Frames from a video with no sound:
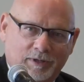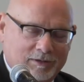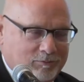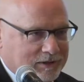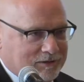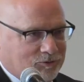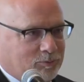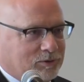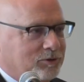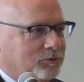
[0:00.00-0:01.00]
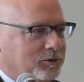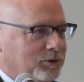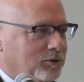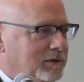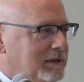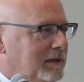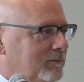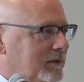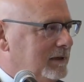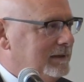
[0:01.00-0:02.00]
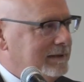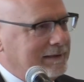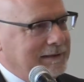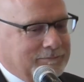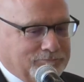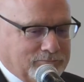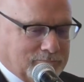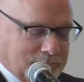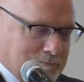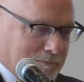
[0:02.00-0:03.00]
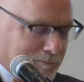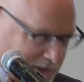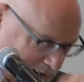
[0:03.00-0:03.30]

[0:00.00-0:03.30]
and I don't want to get too political here, but my